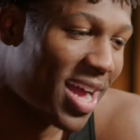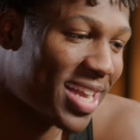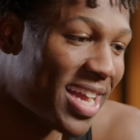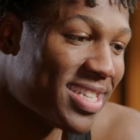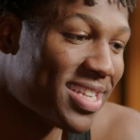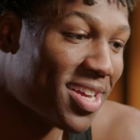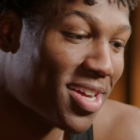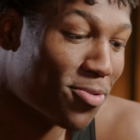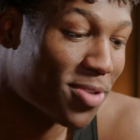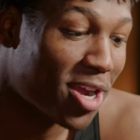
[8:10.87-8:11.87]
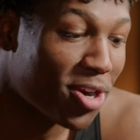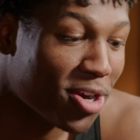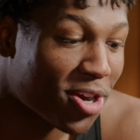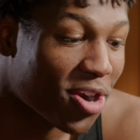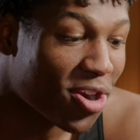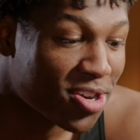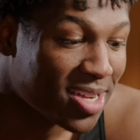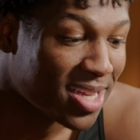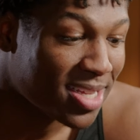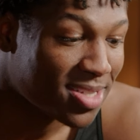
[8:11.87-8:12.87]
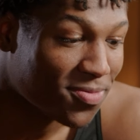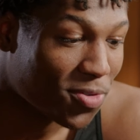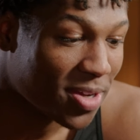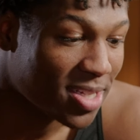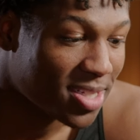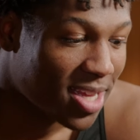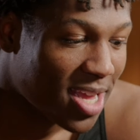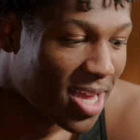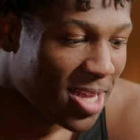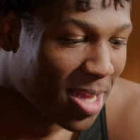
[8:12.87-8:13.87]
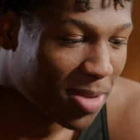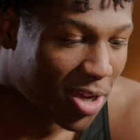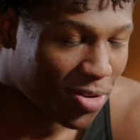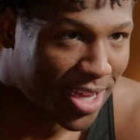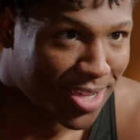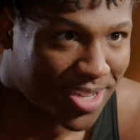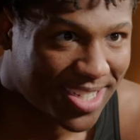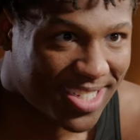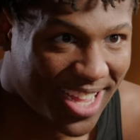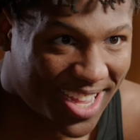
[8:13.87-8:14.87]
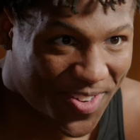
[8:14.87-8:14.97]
I got the uh, when I heard Ernie's voice, I'm like, okay, wait, stay